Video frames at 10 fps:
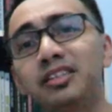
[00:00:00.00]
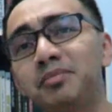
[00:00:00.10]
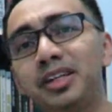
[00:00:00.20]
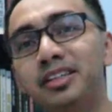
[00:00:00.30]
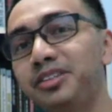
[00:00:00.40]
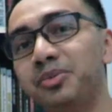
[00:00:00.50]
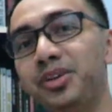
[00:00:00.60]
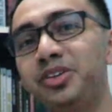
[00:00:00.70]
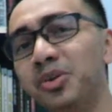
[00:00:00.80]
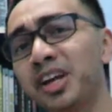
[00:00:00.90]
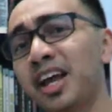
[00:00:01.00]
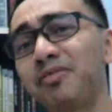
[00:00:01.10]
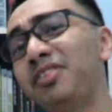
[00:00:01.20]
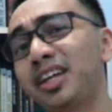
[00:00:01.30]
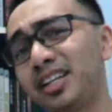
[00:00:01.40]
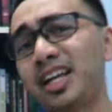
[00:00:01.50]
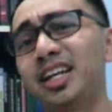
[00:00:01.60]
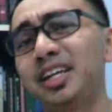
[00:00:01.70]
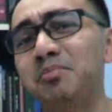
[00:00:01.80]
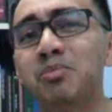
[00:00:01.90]
in Malaysia, we don't have that
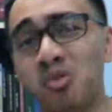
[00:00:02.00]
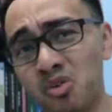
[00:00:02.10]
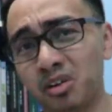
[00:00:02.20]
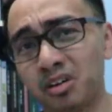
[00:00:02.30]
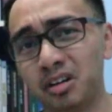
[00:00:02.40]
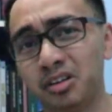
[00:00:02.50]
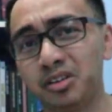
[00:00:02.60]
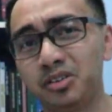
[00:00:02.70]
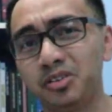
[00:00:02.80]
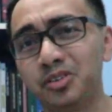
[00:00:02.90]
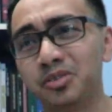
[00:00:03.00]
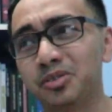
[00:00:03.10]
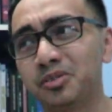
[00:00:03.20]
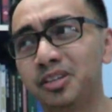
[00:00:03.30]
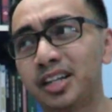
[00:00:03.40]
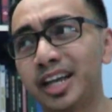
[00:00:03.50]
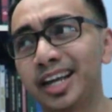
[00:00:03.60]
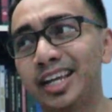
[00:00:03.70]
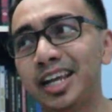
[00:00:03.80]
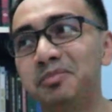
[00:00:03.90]
anymore. You know,
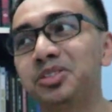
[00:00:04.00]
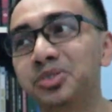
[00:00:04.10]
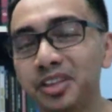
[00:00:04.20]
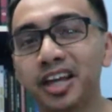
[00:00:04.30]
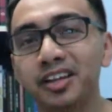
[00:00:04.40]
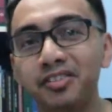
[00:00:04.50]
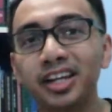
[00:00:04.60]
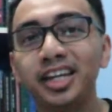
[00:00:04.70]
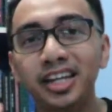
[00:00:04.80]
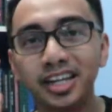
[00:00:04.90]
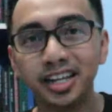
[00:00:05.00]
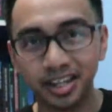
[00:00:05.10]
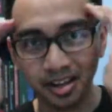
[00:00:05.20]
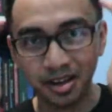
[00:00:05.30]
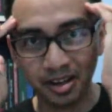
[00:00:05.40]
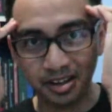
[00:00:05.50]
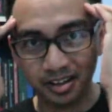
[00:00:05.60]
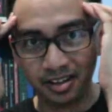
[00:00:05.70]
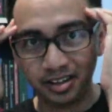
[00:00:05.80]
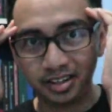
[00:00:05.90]
like game show that really
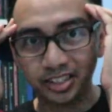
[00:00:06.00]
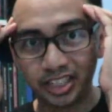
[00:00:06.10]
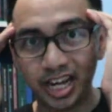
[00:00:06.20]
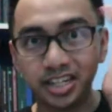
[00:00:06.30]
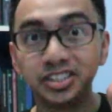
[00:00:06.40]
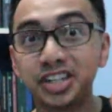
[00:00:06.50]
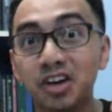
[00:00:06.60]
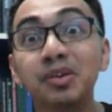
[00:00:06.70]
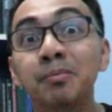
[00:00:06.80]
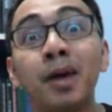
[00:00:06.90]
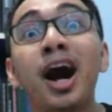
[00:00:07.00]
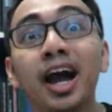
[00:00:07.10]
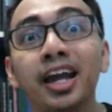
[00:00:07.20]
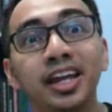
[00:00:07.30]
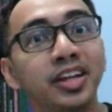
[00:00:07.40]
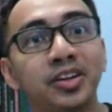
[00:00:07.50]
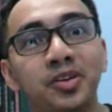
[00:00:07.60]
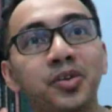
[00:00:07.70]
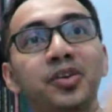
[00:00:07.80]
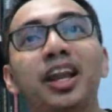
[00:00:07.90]
challenge our mind, you
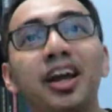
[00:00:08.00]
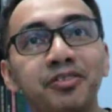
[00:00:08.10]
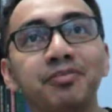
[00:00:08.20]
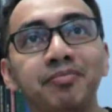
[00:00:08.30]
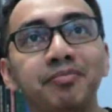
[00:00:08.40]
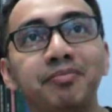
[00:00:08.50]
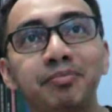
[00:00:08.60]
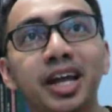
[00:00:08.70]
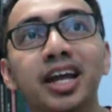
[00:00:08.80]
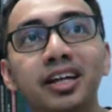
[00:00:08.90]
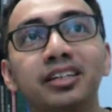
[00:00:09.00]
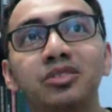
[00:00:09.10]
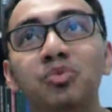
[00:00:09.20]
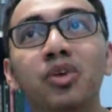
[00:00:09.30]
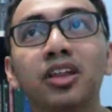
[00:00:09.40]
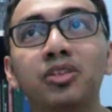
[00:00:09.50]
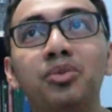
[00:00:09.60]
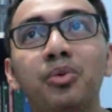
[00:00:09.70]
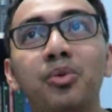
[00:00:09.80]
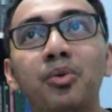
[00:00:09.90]
know, like make us want
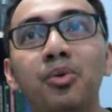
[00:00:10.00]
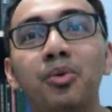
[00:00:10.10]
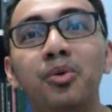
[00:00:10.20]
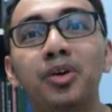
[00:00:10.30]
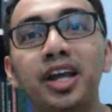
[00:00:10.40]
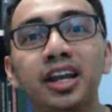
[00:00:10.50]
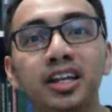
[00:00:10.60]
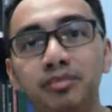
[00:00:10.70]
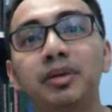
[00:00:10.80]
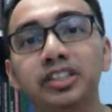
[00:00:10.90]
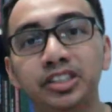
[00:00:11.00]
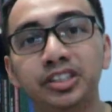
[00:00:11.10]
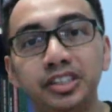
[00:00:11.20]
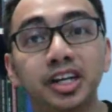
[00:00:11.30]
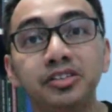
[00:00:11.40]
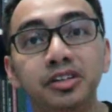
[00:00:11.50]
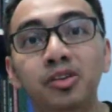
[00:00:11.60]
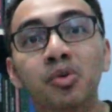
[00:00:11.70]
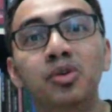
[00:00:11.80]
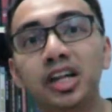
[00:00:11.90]
to gain as much general
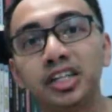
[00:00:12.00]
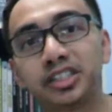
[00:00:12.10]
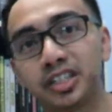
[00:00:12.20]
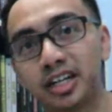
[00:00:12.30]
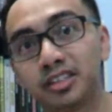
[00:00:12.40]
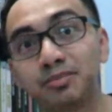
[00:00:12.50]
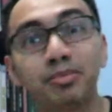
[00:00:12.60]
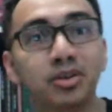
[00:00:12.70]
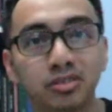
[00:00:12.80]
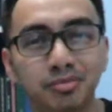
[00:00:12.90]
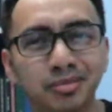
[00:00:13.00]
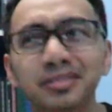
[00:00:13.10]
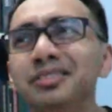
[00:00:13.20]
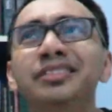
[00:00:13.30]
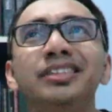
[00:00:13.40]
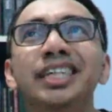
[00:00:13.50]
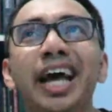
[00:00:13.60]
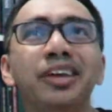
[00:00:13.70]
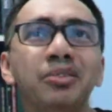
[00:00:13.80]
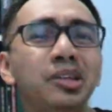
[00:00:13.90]
knowledge as possible.
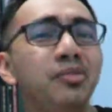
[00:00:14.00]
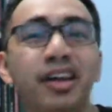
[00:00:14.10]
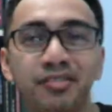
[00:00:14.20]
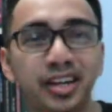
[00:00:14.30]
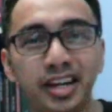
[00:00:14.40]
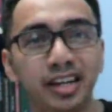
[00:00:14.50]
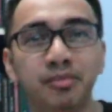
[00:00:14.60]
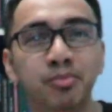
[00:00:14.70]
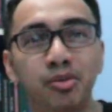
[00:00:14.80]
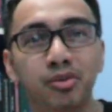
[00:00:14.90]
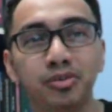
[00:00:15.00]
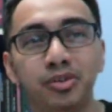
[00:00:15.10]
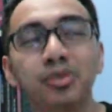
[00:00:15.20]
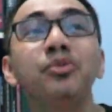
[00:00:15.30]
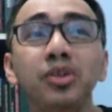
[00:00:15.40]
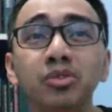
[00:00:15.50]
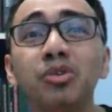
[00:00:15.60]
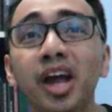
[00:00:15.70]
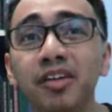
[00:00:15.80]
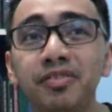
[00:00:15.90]
I don't think we have that anymore. You know, we used
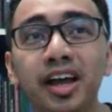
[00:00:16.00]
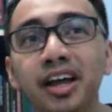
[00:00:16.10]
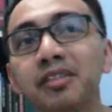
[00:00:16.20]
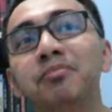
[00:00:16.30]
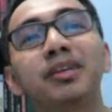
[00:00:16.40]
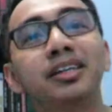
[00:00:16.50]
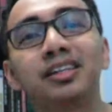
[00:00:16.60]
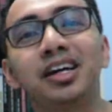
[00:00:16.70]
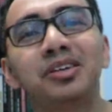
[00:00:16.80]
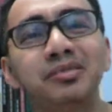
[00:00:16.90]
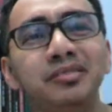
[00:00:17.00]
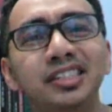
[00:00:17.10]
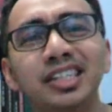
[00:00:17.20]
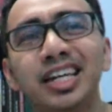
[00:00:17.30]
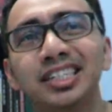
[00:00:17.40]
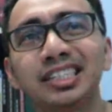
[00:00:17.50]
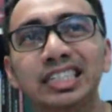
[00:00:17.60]
to have that, but now it's like,